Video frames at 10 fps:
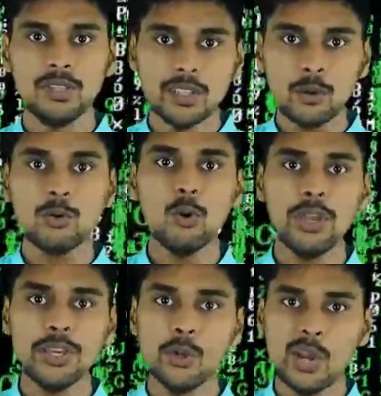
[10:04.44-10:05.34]
without
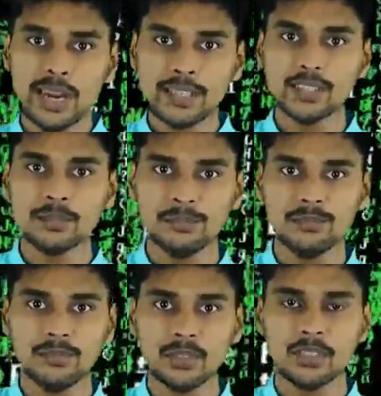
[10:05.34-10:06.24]
knowing you add
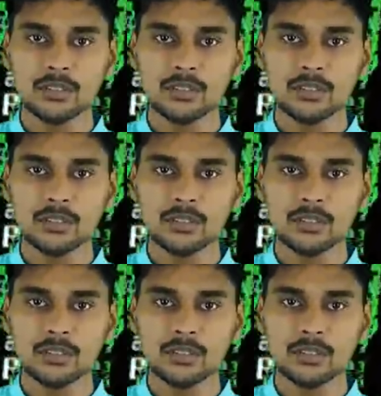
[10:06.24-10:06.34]
some